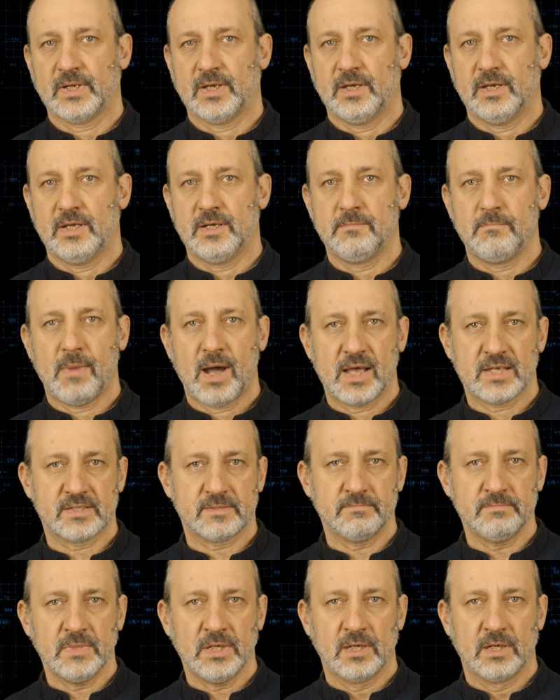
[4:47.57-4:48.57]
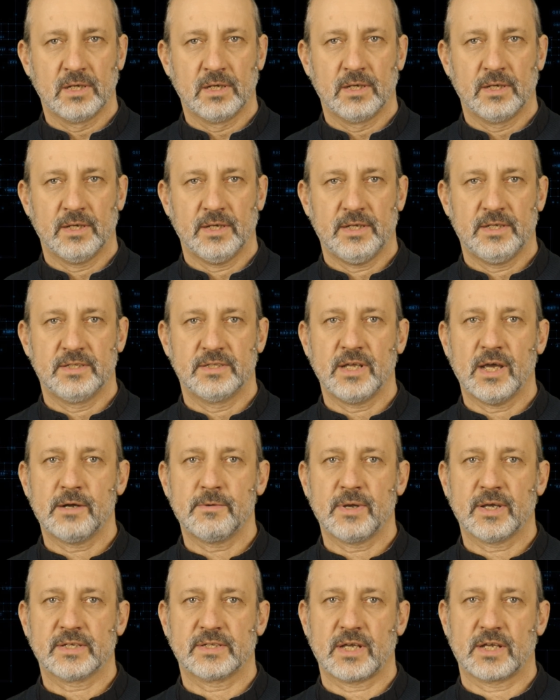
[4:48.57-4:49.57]
In MASM,
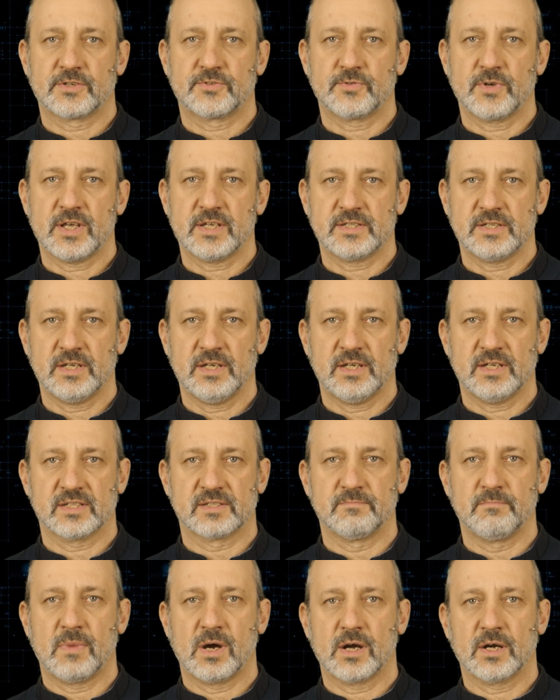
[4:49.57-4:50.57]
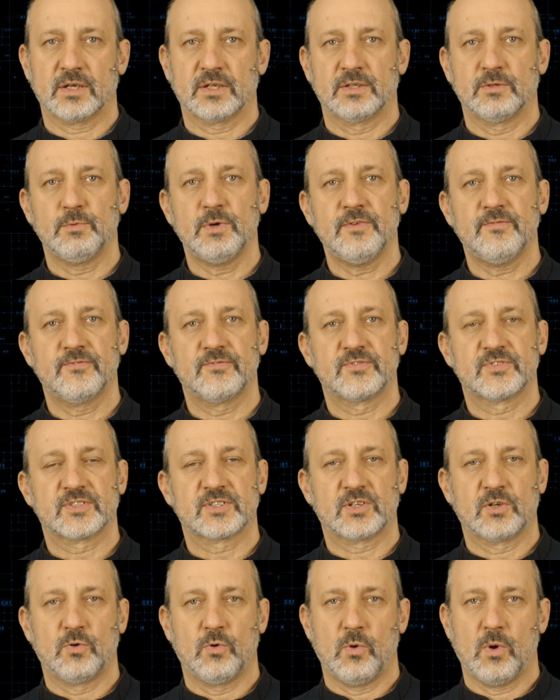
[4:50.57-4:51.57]
indirect addressing is marked with
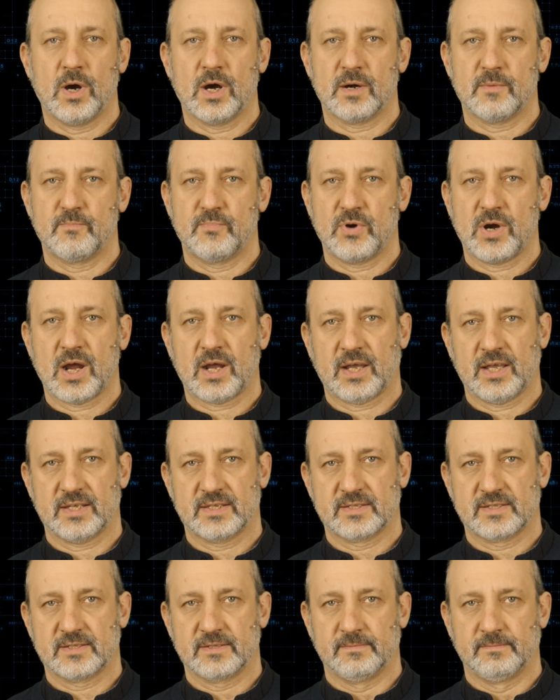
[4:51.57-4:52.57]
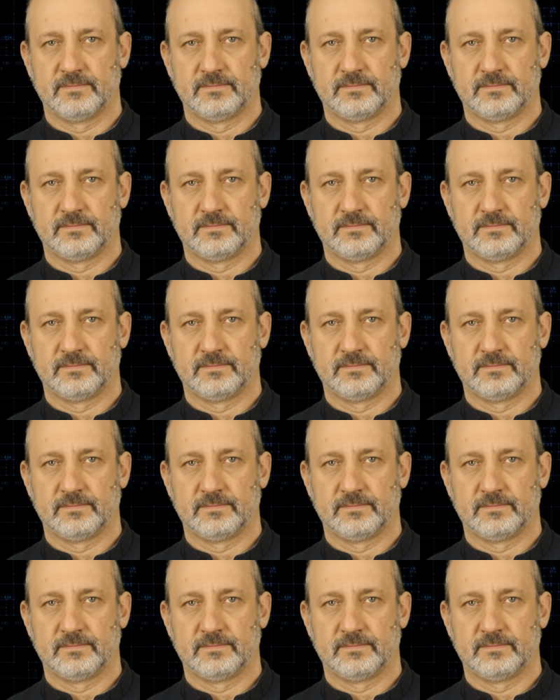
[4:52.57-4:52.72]
square brackets.